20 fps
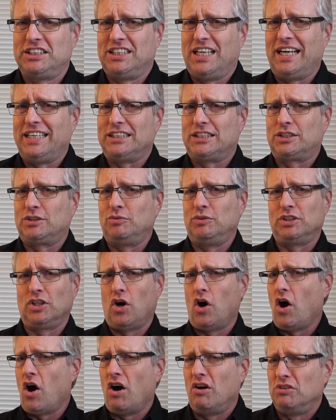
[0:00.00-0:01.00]
knights was
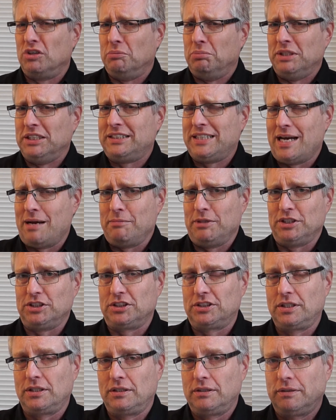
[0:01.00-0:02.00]
horribly
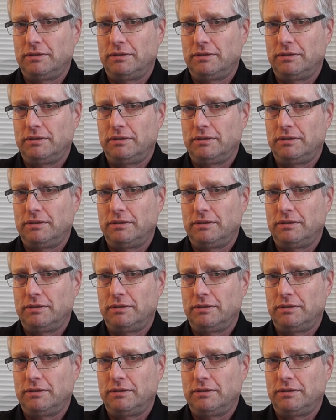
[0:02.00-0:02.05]
damaged.